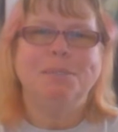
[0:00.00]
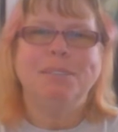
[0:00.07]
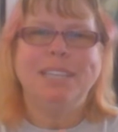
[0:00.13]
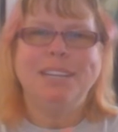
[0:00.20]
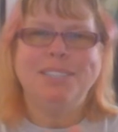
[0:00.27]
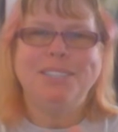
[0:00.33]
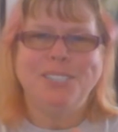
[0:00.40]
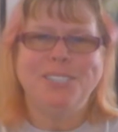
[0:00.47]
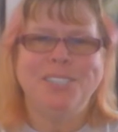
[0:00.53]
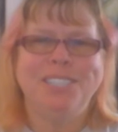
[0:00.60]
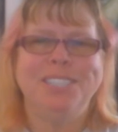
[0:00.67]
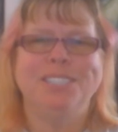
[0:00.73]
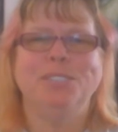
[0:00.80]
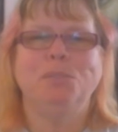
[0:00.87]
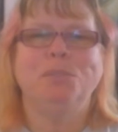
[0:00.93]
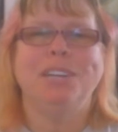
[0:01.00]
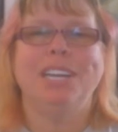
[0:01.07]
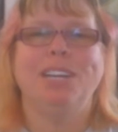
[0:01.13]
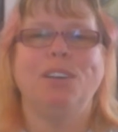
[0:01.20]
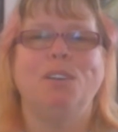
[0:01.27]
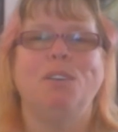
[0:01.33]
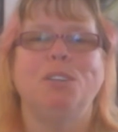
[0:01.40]
without turning into what
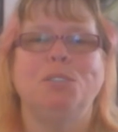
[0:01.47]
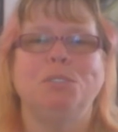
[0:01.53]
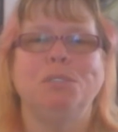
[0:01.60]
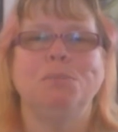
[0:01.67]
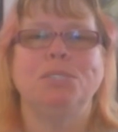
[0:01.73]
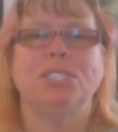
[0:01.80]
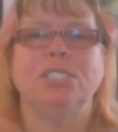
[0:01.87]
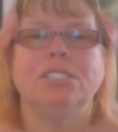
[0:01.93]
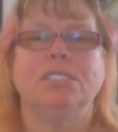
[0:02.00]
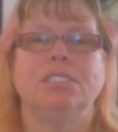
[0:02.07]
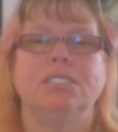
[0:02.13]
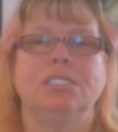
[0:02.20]
I call a Trumpster,